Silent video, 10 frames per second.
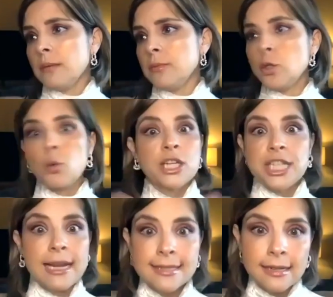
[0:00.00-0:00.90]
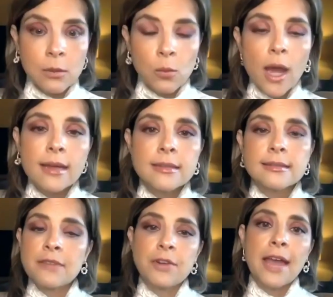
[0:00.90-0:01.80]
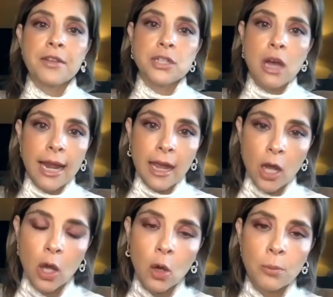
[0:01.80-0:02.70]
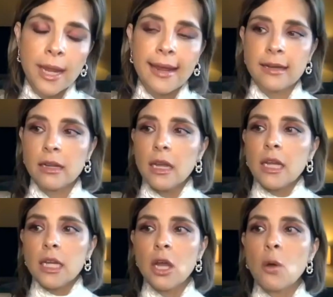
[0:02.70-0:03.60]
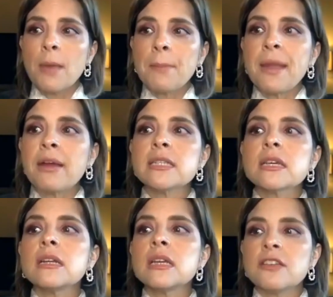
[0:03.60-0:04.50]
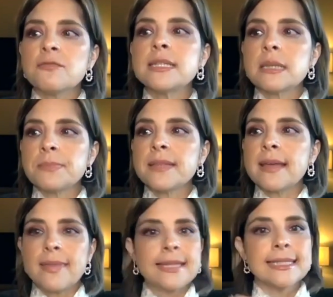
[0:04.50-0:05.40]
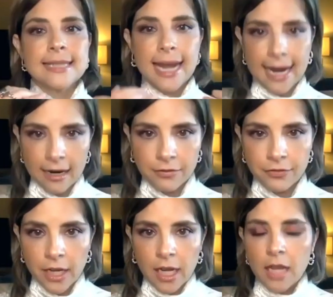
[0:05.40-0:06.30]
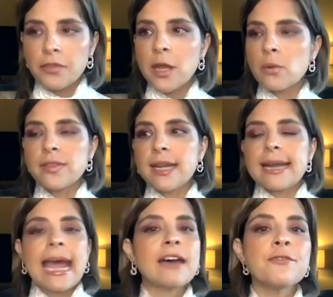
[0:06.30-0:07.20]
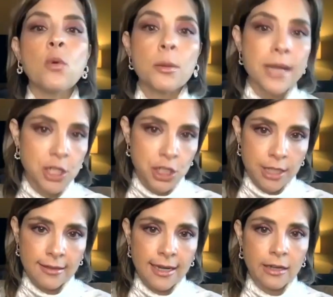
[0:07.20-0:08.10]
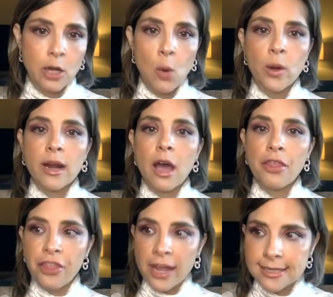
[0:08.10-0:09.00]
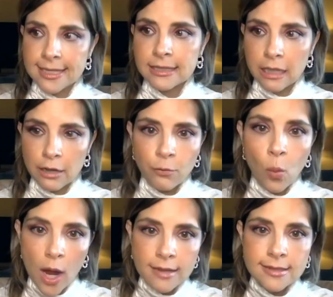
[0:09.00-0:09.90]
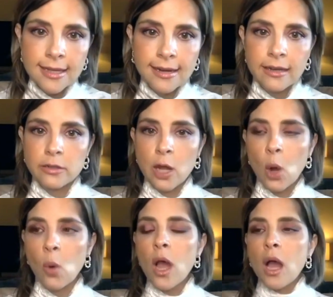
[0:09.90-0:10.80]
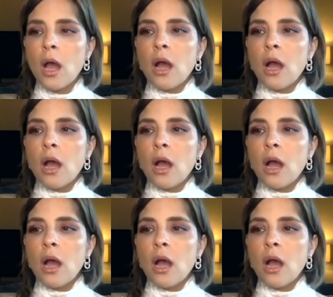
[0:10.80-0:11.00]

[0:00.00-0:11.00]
knew what chastity was, never had the talk at home. And, you know, my parents couldn't give me something that they didn't have. They didn't have formation. They didn't know what authentic love was. They didn't know